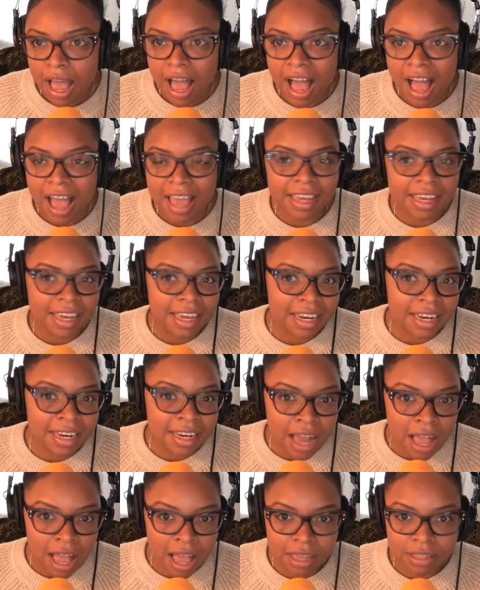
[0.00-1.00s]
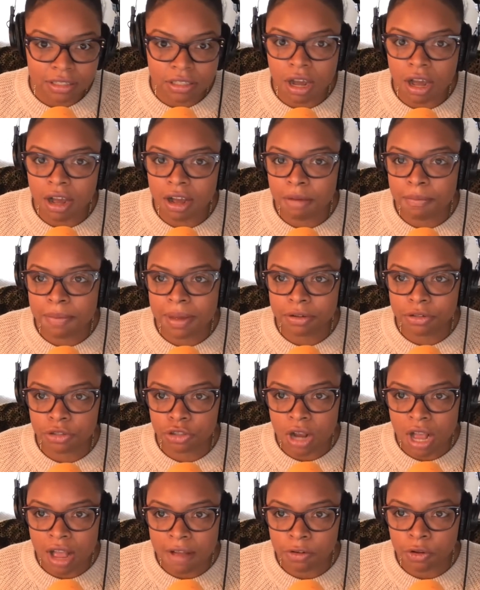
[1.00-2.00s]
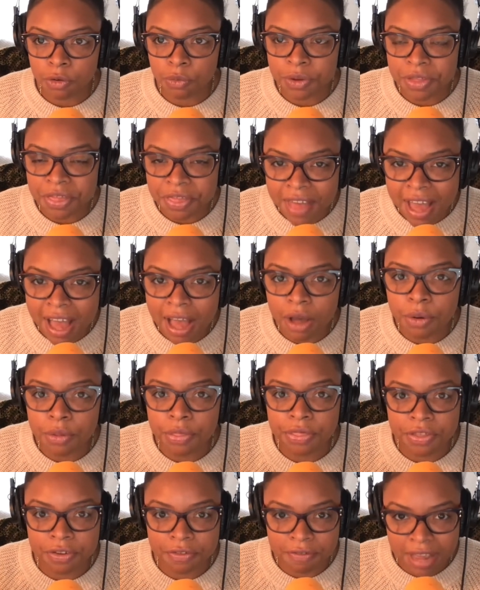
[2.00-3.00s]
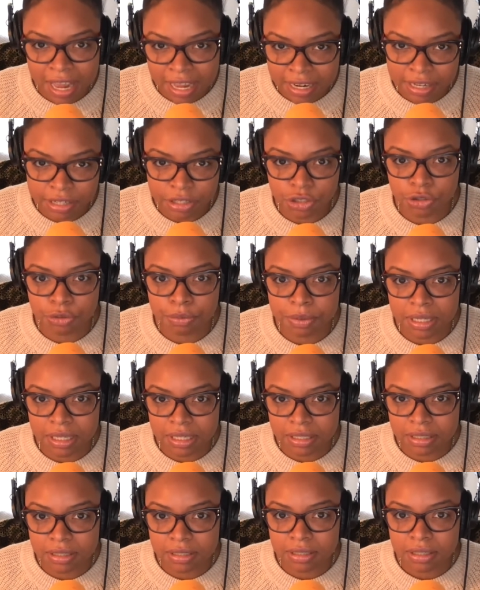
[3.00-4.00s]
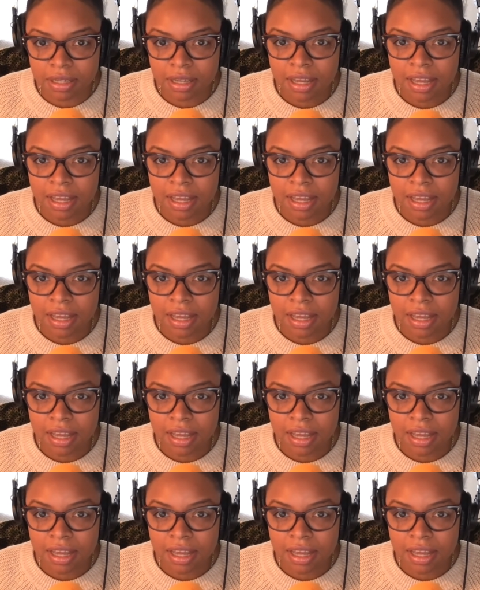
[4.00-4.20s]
I cannot talk about travel without the financial piece.